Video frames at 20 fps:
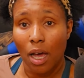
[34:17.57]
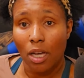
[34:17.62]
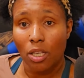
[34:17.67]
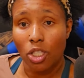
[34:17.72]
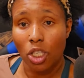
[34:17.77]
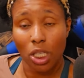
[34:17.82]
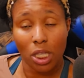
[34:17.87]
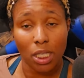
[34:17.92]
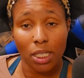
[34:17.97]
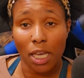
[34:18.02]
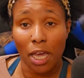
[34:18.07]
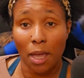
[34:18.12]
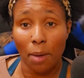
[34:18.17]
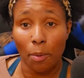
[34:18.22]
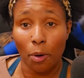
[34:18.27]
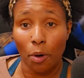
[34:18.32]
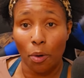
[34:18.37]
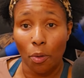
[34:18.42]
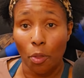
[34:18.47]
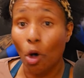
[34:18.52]
to the
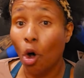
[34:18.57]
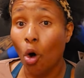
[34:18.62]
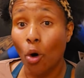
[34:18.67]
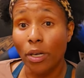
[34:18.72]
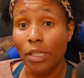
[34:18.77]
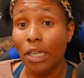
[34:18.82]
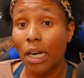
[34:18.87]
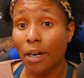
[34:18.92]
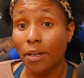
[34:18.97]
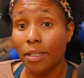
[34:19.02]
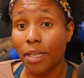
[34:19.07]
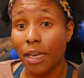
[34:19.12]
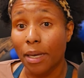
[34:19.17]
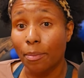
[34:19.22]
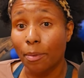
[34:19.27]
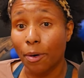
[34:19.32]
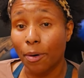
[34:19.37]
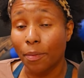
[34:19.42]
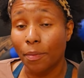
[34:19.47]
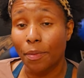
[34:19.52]
table, the whole entire
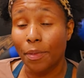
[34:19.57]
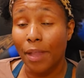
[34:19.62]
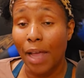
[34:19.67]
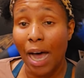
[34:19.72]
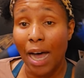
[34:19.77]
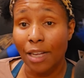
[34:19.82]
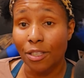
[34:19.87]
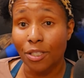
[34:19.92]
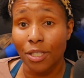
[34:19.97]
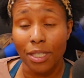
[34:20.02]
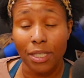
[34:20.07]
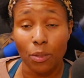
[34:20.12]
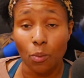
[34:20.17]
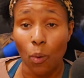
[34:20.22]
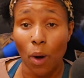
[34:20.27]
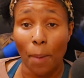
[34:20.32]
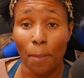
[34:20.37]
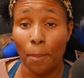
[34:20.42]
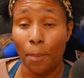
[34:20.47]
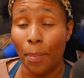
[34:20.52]
table, not just
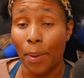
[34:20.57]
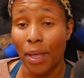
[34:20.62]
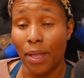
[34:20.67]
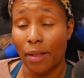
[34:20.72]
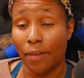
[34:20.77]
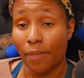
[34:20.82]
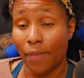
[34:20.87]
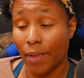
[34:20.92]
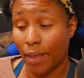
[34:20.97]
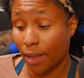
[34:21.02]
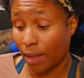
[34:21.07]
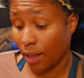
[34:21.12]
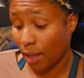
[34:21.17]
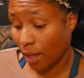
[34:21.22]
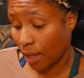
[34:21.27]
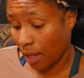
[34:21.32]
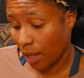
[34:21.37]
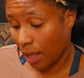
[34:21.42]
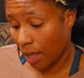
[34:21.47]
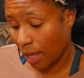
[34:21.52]
one bit of it.
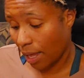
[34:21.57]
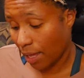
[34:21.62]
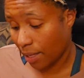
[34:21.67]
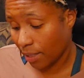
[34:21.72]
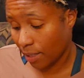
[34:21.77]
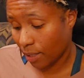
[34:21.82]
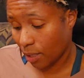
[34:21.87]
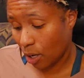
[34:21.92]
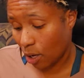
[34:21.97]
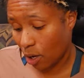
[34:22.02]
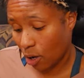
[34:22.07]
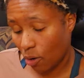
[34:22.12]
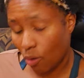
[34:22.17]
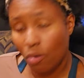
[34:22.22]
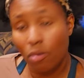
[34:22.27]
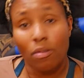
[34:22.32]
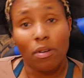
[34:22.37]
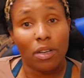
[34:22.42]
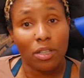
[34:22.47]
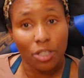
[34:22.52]
And
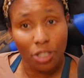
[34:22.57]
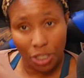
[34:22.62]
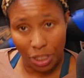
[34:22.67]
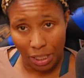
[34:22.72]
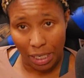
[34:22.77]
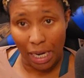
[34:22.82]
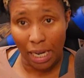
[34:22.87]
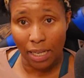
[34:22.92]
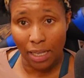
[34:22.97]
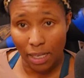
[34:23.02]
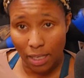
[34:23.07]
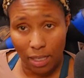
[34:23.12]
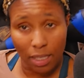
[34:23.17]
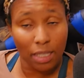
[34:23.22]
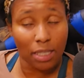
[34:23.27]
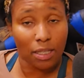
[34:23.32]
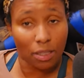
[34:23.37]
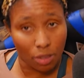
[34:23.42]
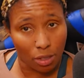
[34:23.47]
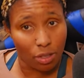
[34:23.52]
so Shannon
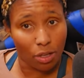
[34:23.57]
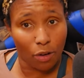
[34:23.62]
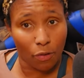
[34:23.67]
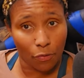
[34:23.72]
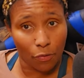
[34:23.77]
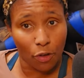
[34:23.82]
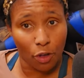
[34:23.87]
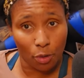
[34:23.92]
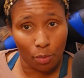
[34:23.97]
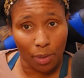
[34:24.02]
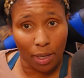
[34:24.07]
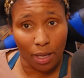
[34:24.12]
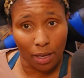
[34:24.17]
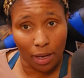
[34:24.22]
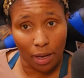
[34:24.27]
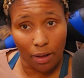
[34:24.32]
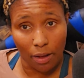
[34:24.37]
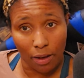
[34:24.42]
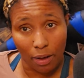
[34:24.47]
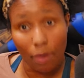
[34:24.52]
is, you know, fuming,
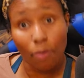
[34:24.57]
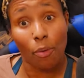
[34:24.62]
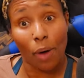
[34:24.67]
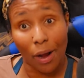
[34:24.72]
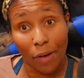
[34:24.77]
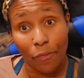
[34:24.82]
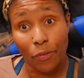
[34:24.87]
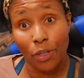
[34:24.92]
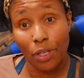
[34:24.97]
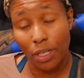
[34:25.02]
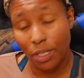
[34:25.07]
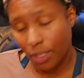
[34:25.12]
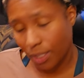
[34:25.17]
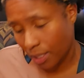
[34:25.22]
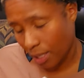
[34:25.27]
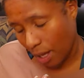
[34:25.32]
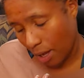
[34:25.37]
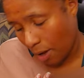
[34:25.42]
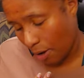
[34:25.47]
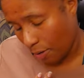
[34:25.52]
rightfully
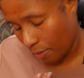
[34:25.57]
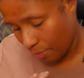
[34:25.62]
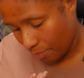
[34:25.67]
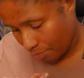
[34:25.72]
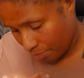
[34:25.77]
so.